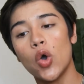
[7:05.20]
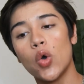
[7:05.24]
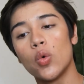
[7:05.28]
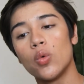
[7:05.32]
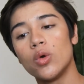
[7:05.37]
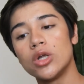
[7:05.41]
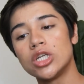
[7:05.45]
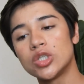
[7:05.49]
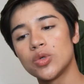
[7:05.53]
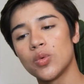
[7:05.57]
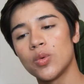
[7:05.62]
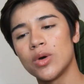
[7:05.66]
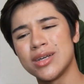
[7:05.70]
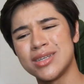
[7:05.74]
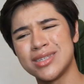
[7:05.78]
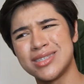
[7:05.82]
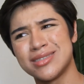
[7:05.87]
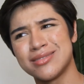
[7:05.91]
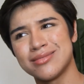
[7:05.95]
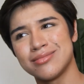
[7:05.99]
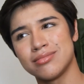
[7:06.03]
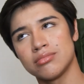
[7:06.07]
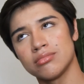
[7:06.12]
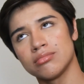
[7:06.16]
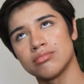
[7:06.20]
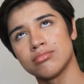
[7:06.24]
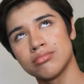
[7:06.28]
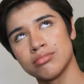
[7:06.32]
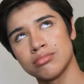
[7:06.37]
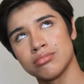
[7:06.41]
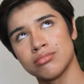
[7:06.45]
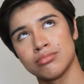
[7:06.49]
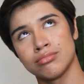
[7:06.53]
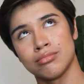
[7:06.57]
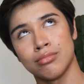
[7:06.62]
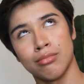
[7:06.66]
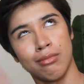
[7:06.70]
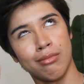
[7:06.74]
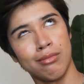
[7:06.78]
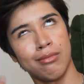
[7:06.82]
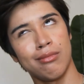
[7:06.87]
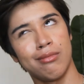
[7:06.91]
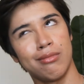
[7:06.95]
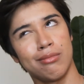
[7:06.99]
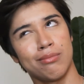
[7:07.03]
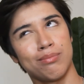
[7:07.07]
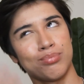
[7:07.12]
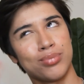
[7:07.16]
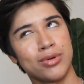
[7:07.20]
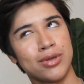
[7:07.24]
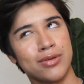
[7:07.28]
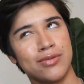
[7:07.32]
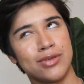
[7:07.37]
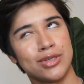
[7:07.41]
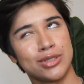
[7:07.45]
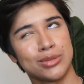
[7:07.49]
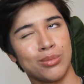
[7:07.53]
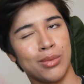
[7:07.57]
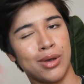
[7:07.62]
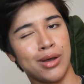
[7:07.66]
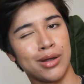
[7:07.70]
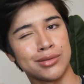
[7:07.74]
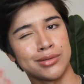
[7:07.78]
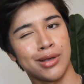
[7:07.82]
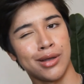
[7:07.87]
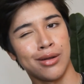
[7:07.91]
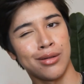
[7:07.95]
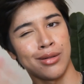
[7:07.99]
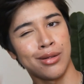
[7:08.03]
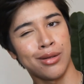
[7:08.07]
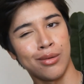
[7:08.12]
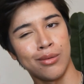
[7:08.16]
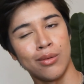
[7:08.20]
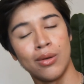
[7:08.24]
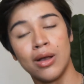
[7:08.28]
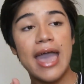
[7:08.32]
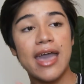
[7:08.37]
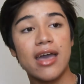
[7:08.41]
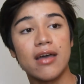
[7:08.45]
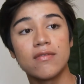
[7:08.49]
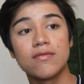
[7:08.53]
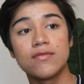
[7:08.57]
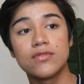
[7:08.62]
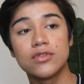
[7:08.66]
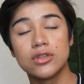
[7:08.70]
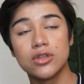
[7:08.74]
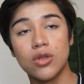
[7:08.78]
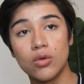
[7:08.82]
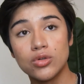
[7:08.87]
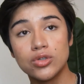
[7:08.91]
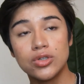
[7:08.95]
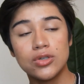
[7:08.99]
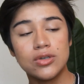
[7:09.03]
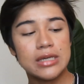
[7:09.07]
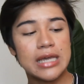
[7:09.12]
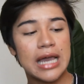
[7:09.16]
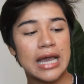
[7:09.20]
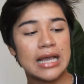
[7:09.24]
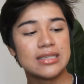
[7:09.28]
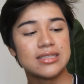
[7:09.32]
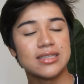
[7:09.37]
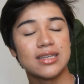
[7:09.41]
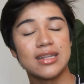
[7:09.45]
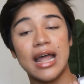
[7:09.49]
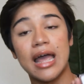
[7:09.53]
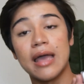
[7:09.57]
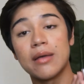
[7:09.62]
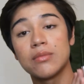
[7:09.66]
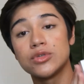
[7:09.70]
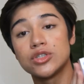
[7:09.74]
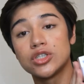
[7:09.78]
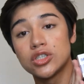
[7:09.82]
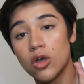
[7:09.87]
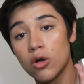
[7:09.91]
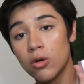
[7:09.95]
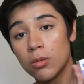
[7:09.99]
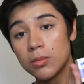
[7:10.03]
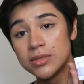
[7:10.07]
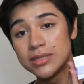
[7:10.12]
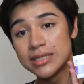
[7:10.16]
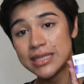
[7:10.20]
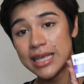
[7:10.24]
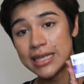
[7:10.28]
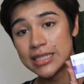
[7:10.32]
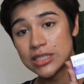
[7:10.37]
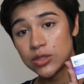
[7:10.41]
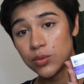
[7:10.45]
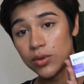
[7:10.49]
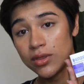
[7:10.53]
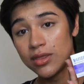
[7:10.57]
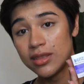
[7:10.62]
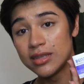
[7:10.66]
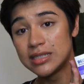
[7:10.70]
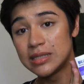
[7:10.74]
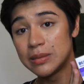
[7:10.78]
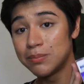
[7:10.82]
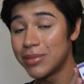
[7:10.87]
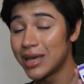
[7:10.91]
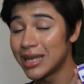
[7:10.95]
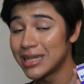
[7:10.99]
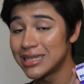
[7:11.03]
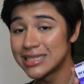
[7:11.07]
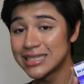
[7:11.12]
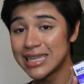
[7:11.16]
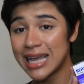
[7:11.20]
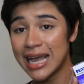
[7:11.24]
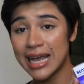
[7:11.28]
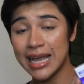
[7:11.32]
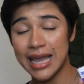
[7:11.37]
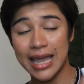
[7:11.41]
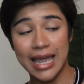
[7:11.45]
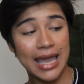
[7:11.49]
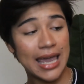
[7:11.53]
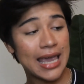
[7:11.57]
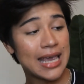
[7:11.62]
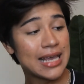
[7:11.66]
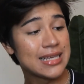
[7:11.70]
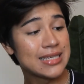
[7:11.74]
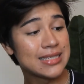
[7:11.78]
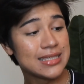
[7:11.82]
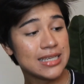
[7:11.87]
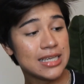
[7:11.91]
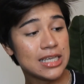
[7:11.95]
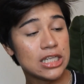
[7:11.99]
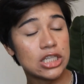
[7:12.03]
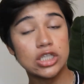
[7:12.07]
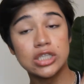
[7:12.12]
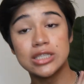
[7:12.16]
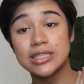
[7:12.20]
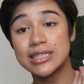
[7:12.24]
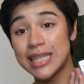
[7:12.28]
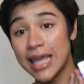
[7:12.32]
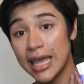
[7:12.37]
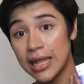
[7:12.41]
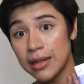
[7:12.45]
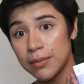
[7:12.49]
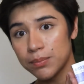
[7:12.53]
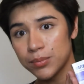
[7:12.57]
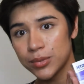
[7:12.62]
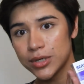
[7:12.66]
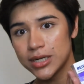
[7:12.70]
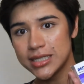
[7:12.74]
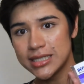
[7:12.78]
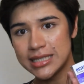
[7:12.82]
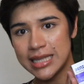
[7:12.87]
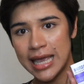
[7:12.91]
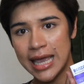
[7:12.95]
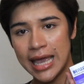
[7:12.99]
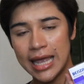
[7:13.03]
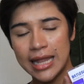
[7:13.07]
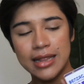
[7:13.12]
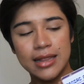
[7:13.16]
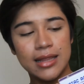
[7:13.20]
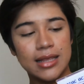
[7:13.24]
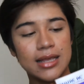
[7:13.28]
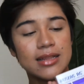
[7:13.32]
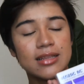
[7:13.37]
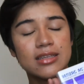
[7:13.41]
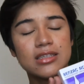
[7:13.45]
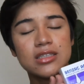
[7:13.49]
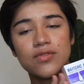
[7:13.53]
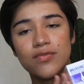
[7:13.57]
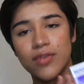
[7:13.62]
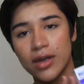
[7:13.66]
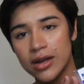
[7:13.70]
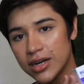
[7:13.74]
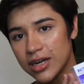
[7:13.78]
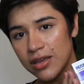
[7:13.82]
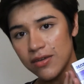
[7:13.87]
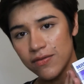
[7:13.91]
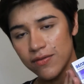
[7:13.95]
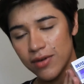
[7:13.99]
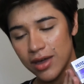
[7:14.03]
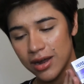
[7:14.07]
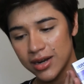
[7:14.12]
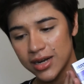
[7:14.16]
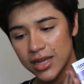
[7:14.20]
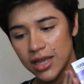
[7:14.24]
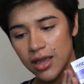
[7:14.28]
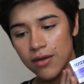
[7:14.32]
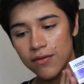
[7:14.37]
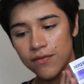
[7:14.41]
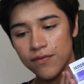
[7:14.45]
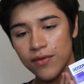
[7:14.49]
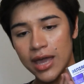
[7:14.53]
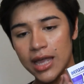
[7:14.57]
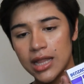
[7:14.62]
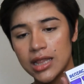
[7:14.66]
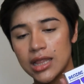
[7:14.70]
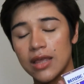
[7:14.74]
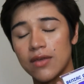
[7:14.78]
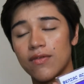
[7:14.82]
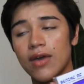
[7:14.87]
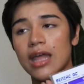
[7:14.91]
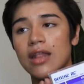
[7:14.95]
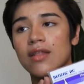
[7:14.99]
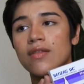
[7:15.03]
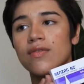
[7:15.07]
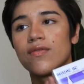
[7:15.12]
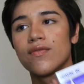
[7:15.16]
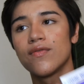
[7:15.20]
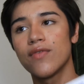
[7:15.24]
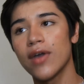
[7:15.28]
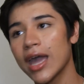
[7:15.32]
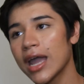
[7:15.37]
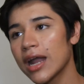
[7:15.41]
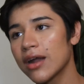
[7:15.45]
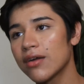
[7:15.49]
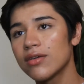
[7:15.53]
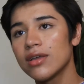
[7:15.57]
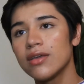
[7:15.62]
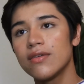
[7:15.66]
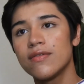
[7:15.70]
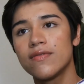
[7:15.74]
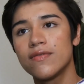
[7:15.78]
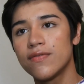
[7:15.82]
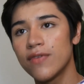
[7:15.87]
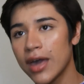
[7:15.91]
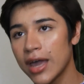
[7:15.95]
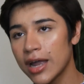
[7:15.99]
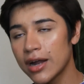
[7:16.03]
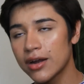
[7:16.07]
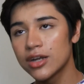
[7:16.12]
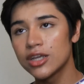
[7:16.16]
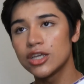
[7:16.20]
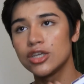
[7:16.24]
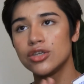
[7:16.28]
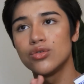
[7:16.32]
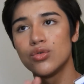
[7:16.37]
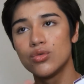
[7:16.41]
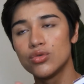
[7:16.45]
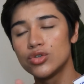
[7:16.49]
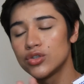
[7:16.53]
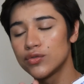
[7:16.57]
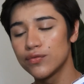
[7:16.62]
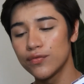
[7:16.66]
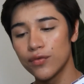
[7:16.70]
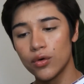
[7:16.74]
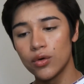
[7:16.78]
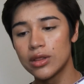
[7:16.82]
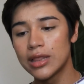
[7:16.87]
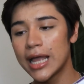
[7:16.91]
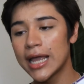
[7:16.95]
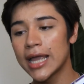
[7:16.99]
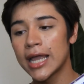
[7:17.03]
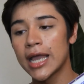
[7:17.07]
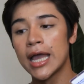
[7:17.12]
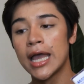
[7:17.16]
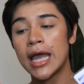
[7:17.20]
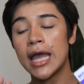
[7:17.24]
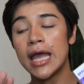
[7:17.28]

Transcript: which was previous month, I don't know, I have told you guys that I'm so obsessed with this Benzac AC 10%. It is very effective and very useful. Like,